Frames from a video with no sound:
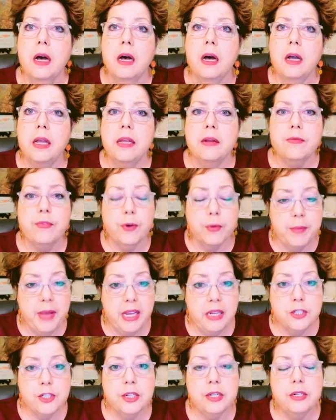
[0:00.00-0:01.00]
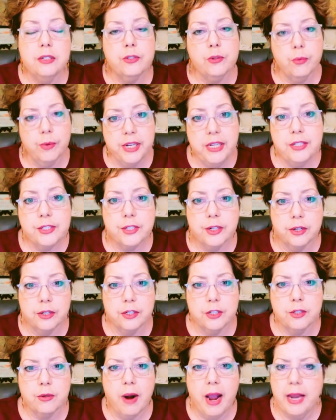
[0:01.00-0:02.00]
information is
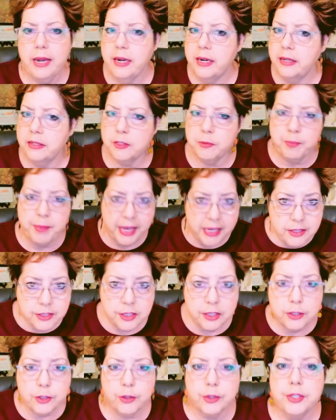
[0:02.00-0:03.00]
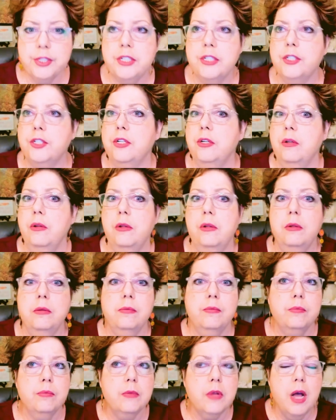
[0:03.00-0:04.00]
researched, right? And it's based on traditional
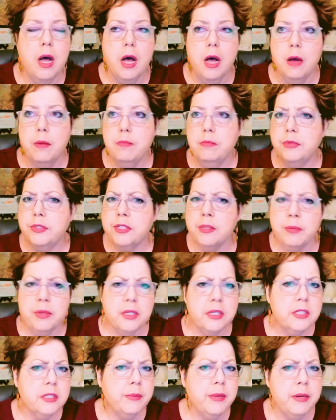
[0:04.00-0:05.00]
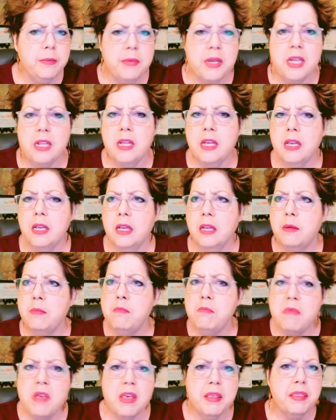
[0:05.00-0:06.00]
symbolism and meaning
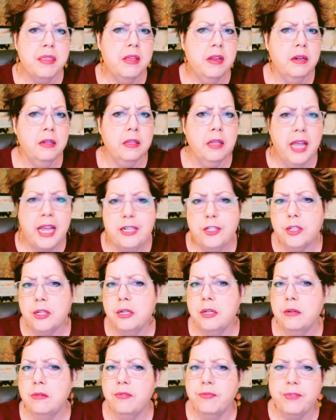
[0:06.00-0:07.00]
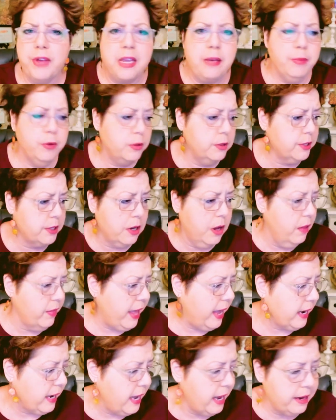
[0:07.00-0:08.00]
and myth and legend and fables and all
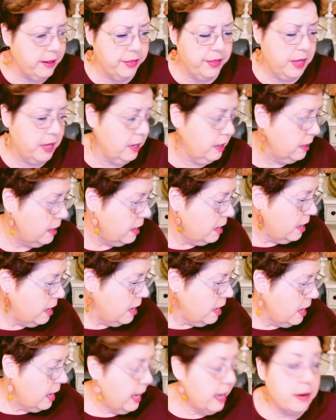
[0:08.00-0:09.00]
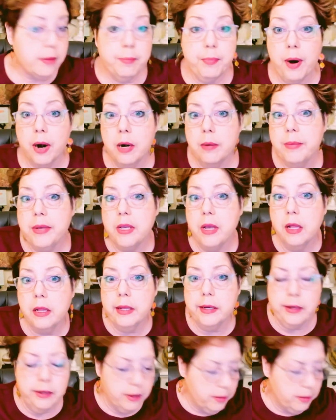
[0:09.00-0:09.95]
that kind of thing. And pardon me, y'all, I didn't know